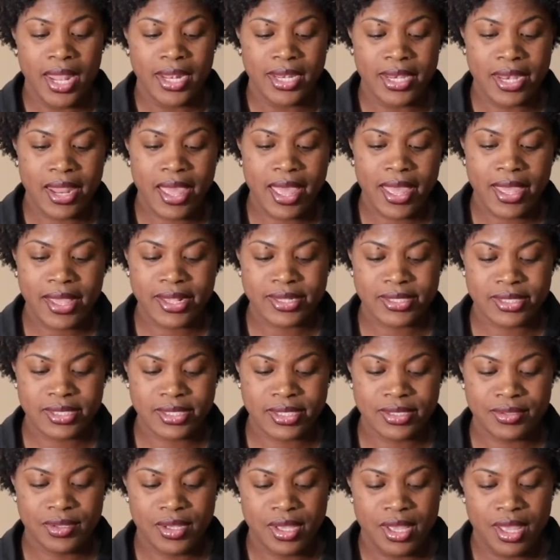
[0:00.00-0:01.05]

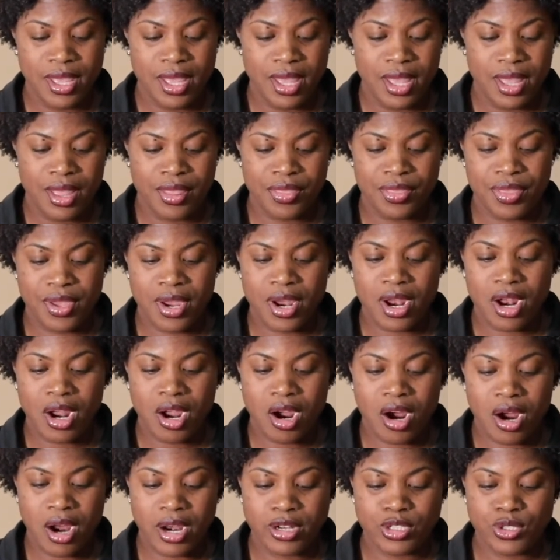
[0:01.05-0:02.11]
Next, there
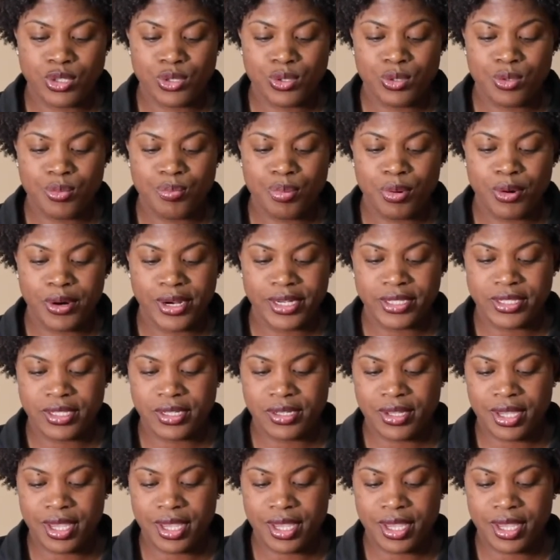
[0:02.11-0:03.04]
are two ports on